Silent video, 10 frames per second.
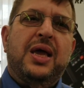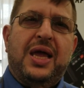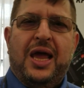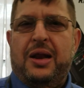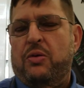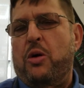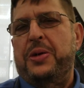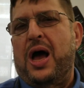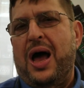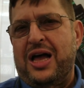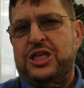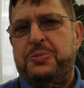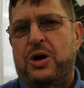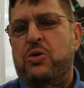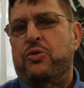in. It won't be a
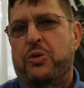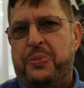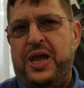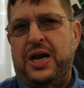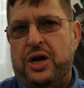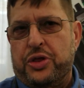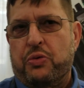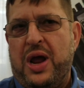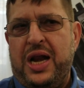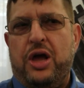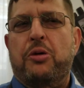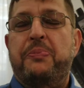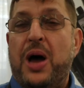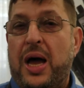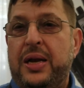hotspot, it won't repeat another radio,
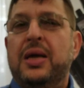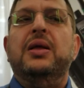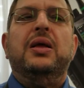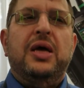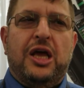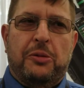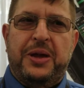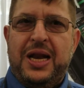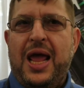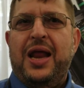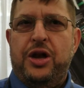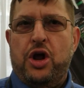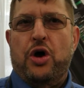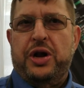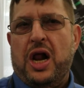but it'll be an end
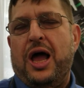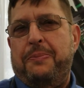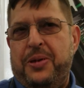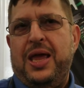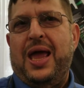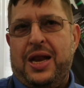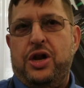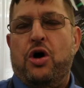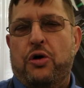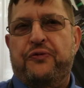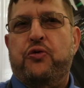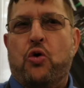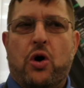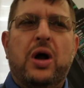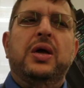node, an right. IP end node
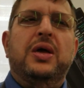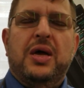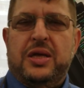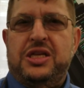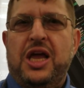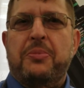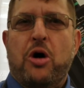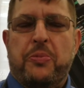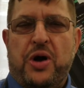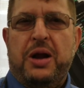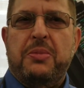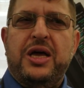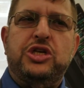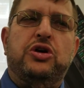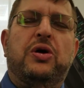for DMR
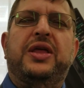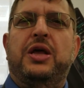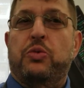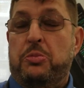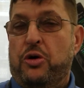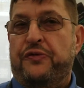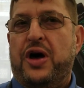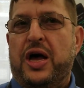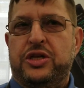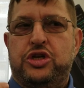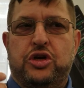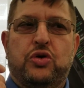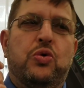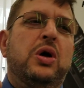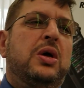Brandmeister, and then we'll move on
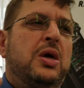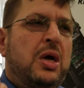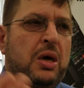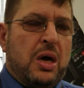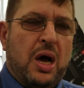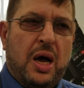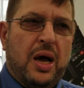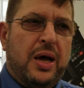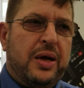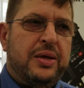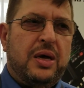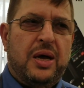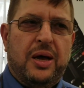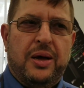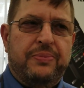to uh,
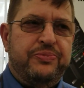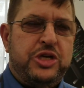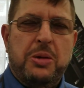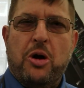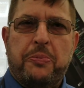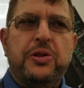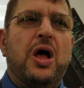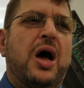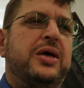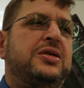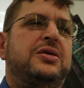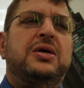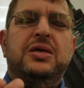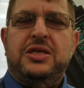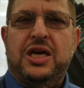uh, DMR Plus,
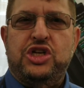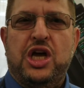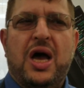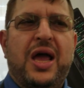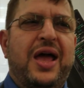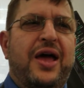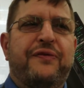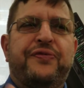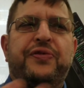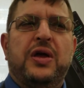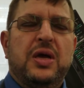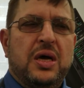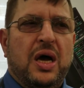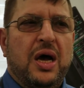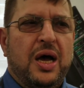TGIF,
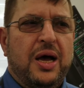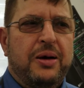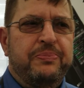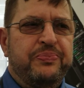uh,